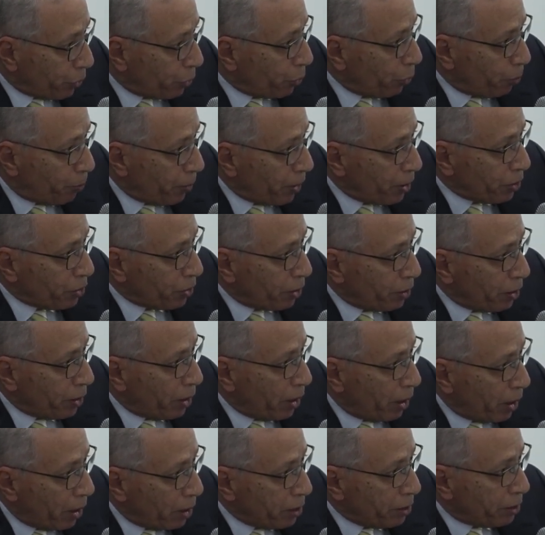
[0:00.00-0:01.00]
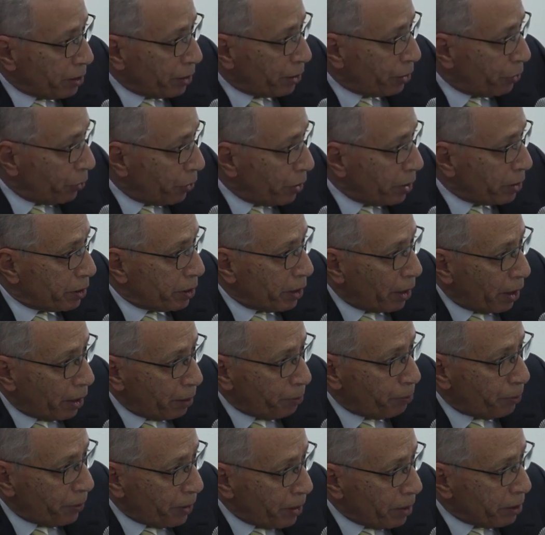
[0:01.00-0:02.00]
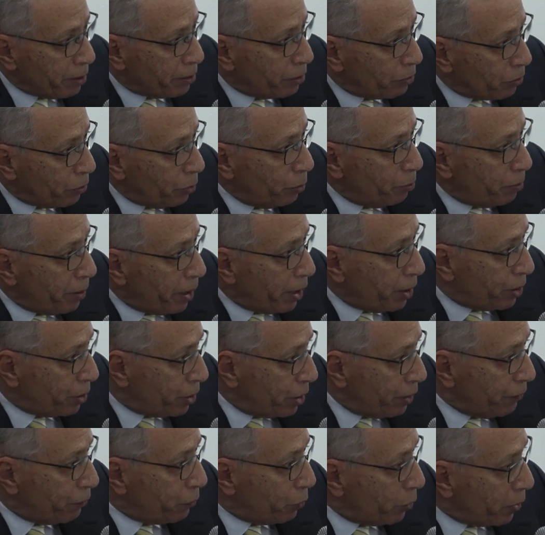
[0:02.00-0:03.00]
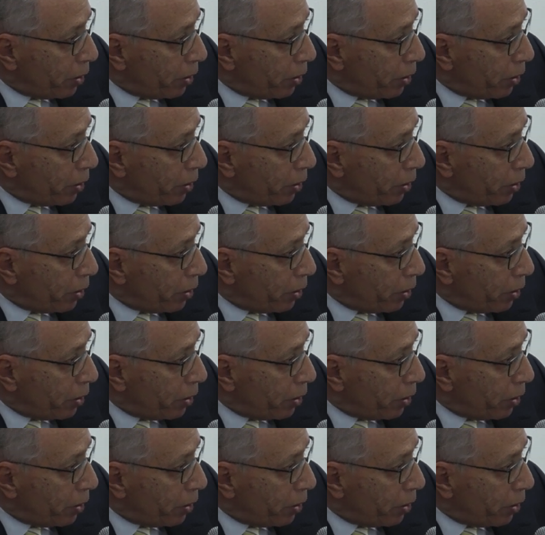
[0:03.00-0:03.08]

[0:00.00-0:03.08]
occupation and security and peace could be achieved